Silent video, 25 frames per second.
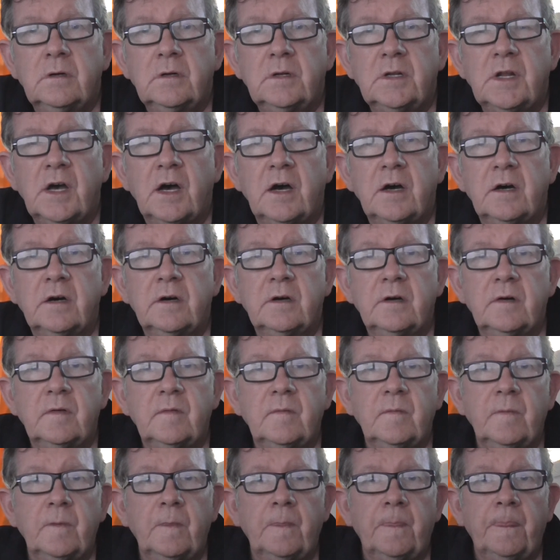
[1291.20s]
Now,
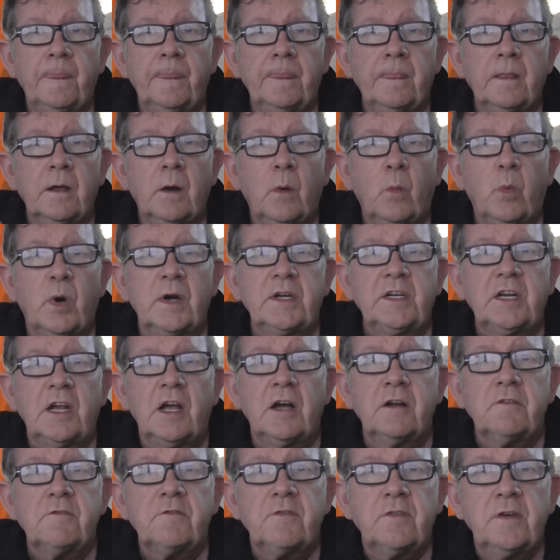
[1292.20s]
what
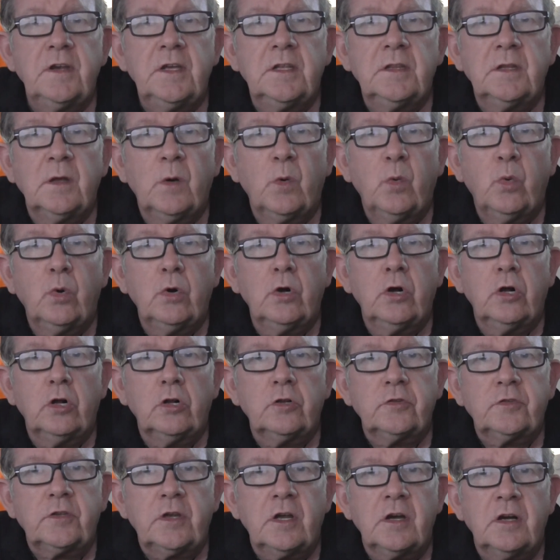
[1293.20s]
country in the
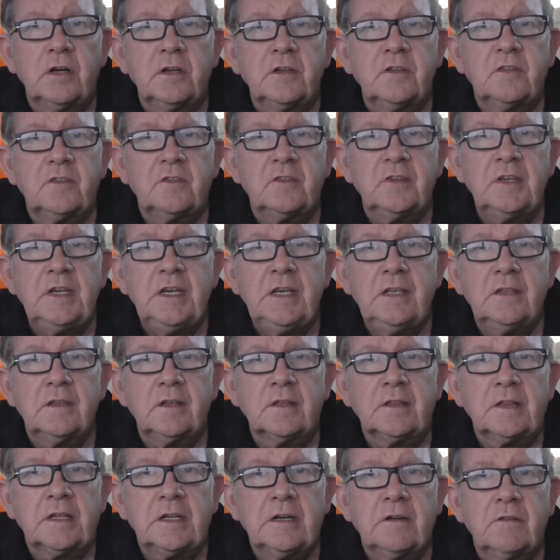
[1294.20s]
world can't see
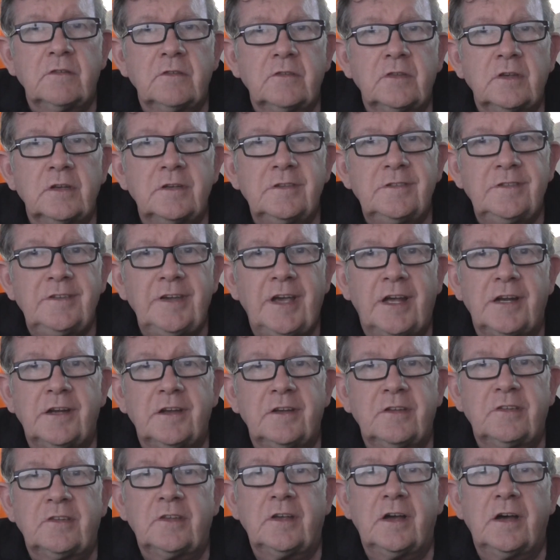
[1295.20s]
that there is a
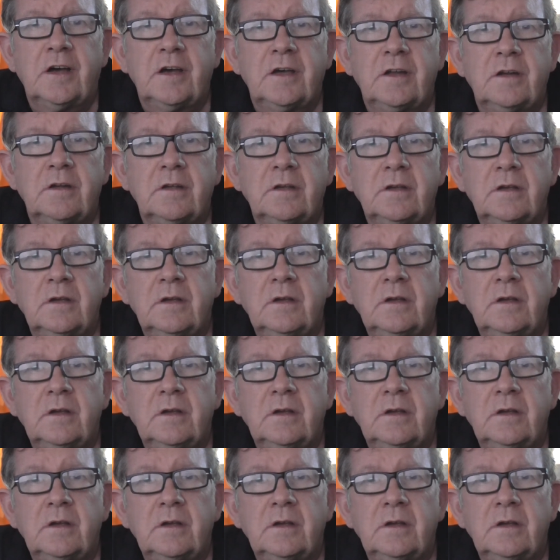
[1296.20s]
genocide